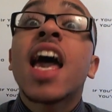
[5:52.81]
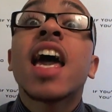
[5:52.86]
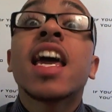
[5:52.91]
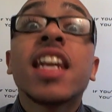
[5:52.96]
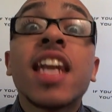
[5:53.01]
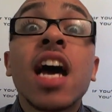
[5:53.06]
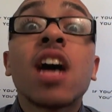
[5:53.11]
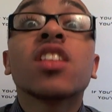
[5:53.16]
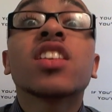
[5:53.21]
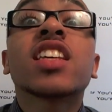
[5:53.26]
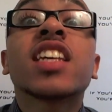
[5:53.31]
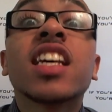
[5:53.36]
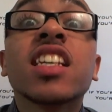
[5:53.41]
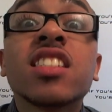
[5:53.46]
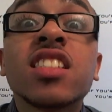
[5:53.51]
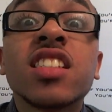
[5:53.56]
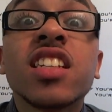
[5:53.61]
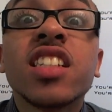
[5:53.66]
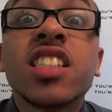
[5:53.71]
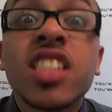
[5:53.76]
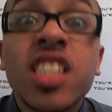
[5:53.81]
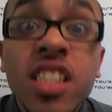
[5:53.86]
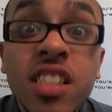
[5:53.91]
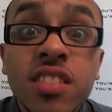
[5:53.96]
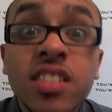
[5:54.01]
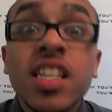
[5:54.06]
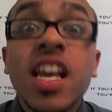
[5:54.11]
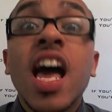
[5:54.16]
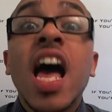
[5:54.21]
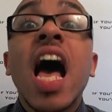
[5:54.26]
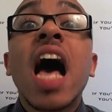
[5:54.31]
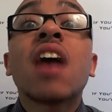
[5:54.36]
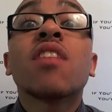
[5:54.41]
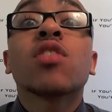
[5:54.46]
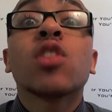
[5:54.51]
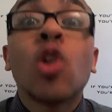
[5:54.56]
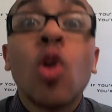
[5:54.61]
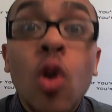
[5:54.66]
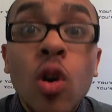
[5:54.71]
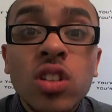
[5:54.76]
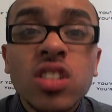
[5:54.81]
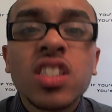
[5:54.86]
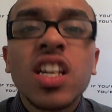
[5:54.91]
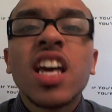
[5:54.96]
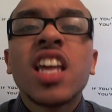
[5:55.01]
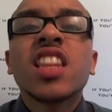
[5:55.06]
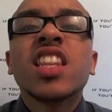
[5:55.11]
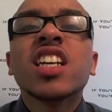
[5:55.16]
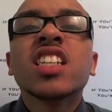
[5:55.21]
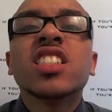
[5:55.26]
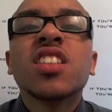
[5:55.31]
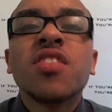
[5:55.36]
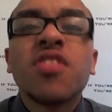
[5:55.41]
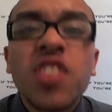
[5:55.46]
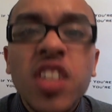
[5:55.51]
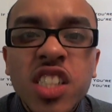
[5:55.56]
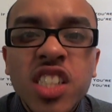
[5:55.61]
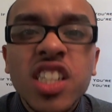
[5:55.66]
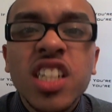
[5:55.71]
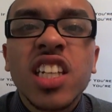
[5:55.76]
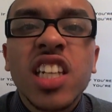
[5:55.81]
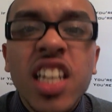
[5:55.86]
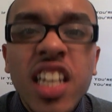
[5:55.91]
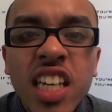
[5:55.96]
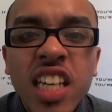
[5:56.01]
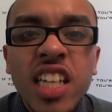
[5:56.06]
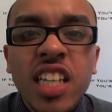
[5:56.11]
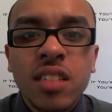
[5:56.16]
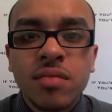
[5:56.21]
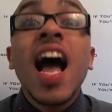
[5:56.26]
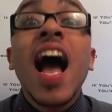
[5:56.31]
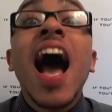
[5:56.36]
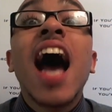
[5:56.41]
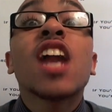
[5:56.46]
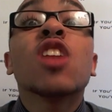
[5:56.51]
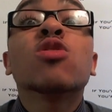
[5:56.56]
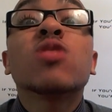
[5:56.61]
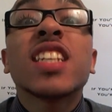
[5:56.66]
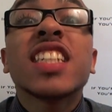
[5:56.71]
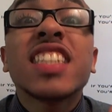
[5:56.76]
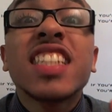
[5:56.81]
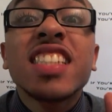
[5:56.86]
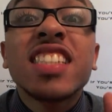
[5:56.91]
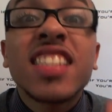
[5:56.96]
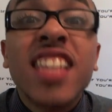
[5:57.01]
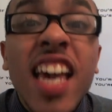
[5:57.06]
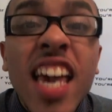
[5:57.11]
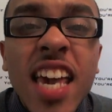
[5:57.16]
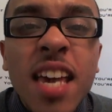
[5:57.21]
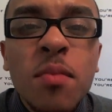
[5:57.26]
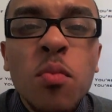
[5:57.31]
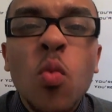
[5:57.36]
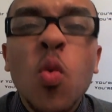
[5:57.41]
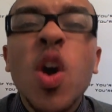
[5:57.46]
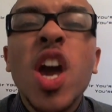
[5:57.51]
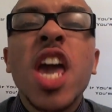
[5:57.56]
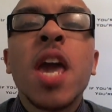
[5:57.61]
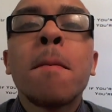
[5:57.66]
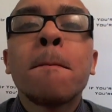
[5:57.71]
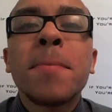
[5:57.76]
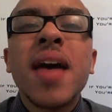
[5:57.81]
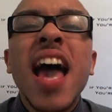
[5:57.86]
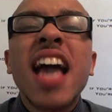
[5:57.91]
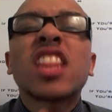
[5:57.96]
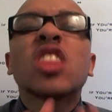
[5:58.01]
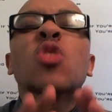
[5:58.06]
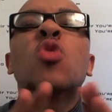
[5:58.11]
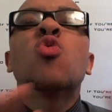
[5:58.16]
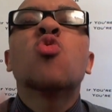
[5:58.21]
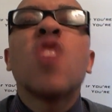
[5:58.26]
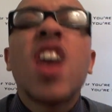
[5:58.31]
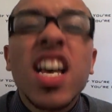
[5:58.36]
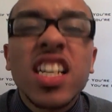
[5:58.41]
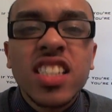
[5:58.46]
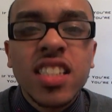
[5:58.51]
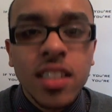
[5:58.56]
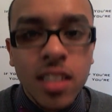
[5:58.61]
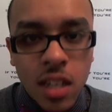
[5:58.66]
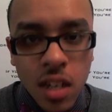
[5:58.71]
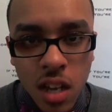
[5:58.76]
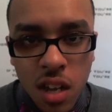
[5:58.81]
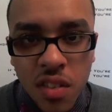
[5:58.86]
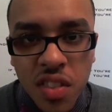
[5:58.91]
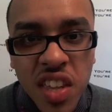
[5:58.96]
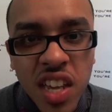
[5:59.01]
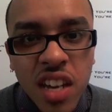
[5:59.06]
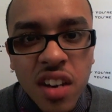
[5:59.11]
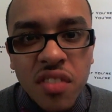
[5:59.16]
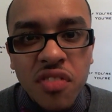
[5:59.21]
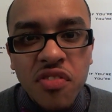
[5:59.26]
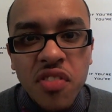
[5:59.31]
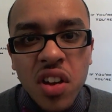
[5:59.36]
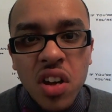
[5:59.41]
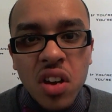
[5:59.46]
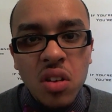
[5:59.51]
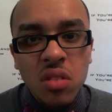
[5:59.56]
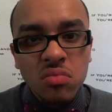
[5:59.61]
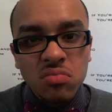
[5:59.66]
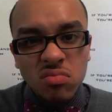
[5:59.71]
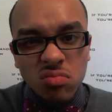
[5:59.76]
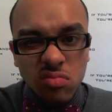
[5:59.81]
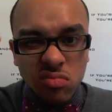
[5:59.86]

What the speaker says: And now the Kansas City Chiefs have lost their division lead. How do you think this game will impact the rest of the NFL?